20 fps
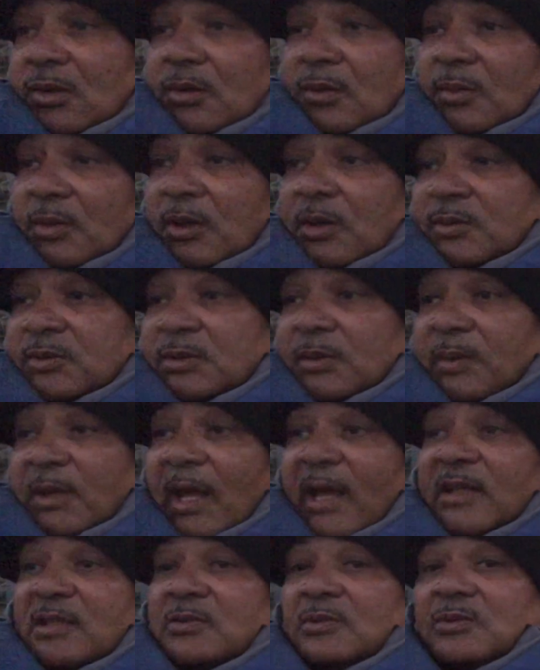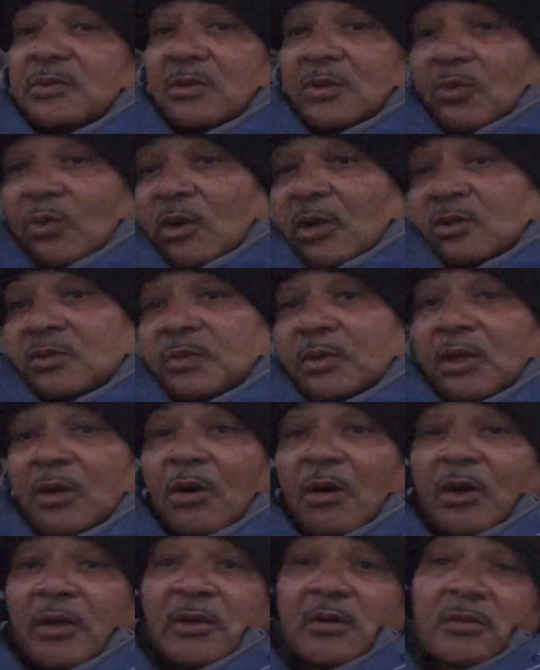But there were some nice ones, the ones we
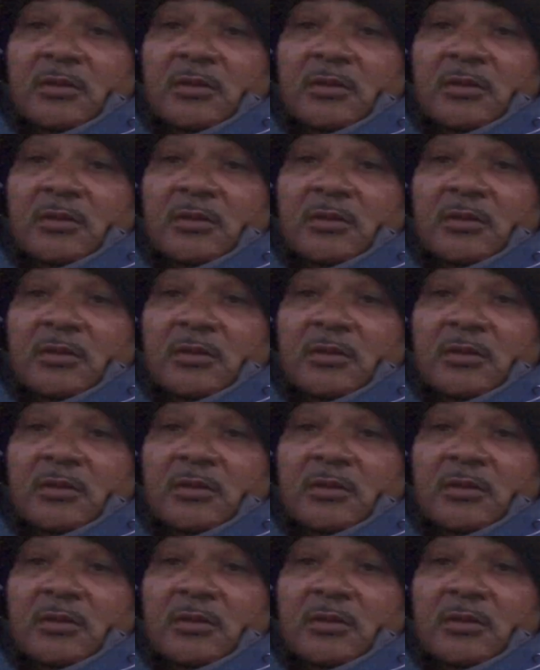caught.